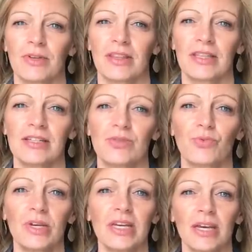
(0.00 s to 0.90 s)
this
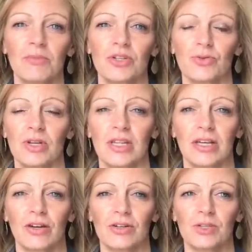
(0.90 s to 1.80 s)
week in between
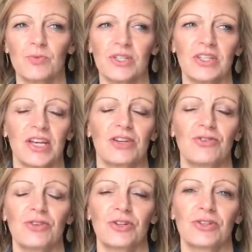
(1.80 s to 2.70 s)
the Christmas and
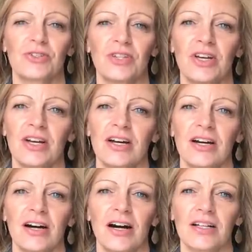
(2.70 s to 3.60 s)
New Year's
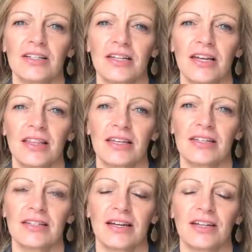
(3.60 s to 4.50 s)
holiday
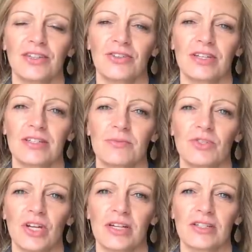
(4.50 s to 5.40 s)
that uh, you get some
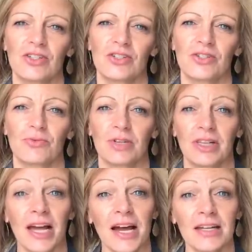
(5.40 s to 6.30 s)
chance just to
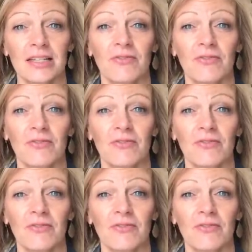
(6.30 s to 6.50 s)
relax.